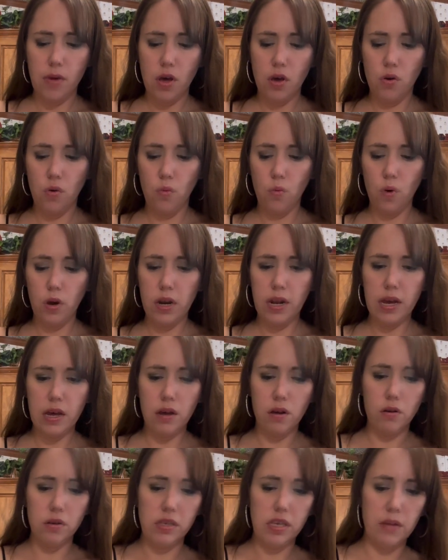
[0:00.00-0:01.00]
What
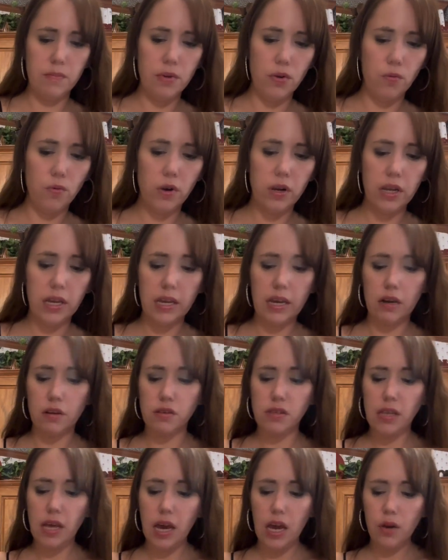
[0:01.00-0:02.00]
else? I've been working
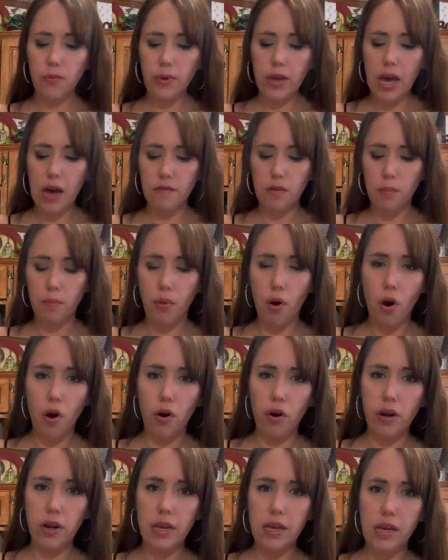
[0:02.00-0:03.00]
outside. We have a
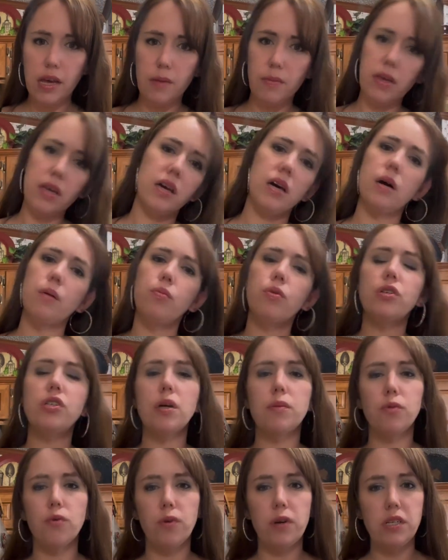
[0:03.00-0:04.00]
party coming up, which
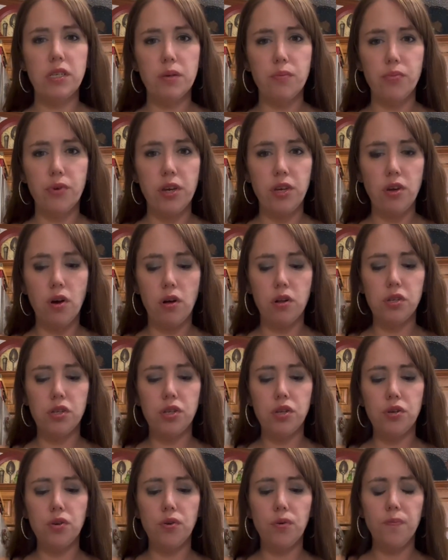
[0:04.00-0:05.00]
I'm going to bring y'all
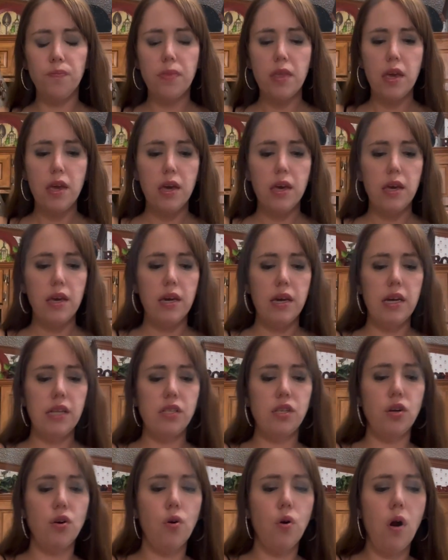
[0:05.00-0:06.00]
to. It's
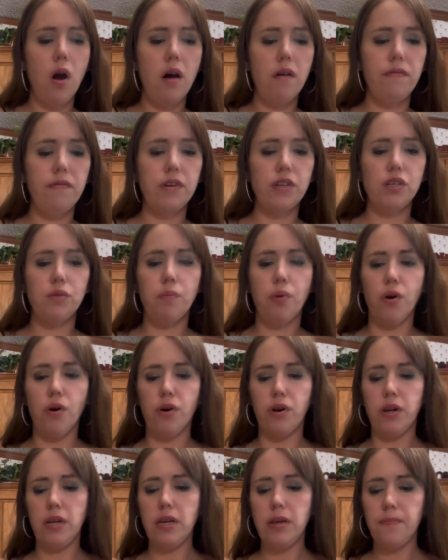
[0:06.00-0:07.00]
a crawfish
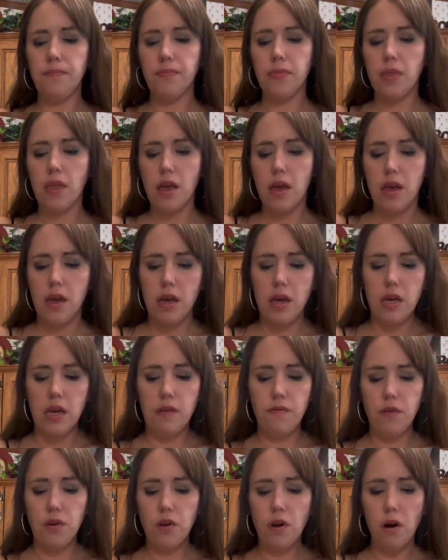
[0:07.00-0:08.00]
party.
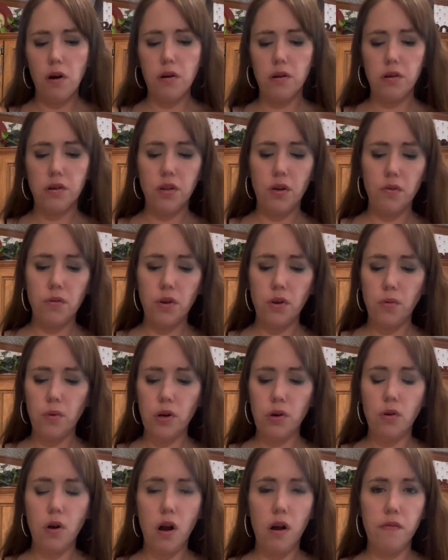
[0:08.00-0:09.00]
If you don't know what
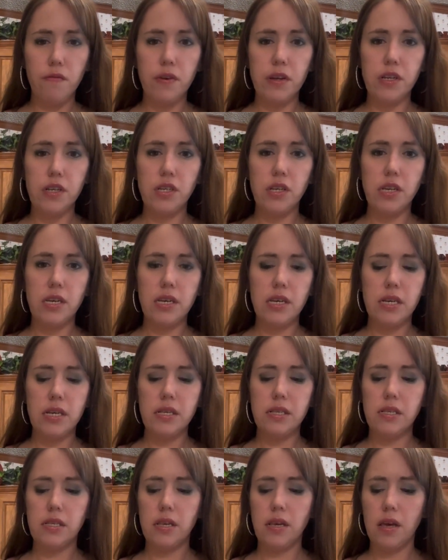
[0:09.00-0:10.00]
crawfish
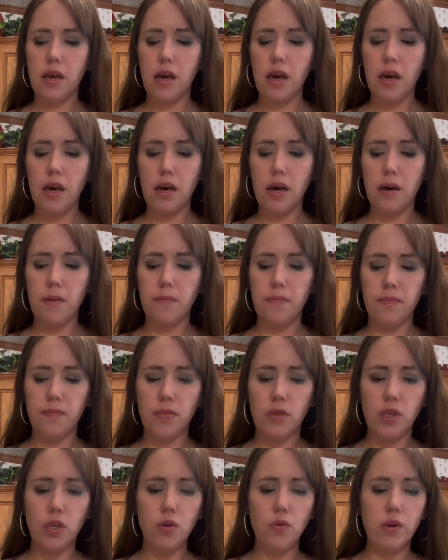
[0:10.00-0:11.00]
is,
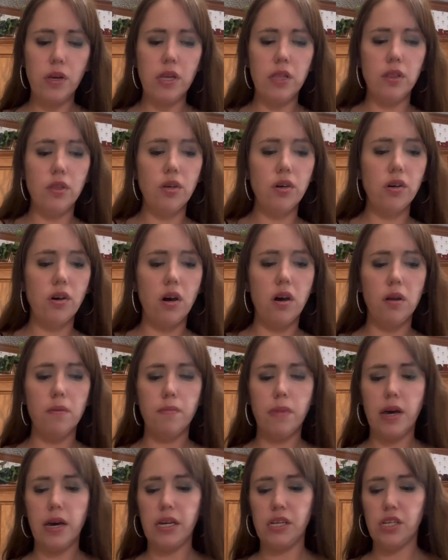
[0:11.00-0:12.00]
you can look on
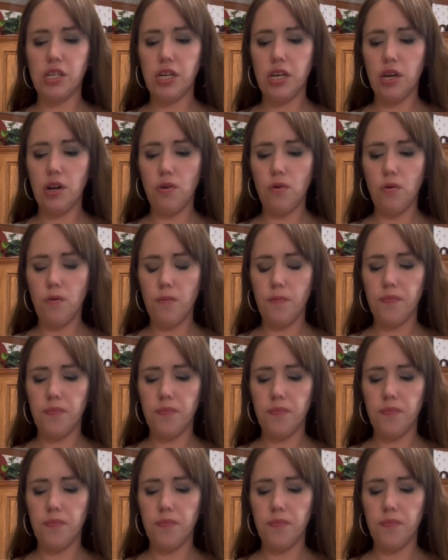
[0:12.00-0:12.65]
my channel.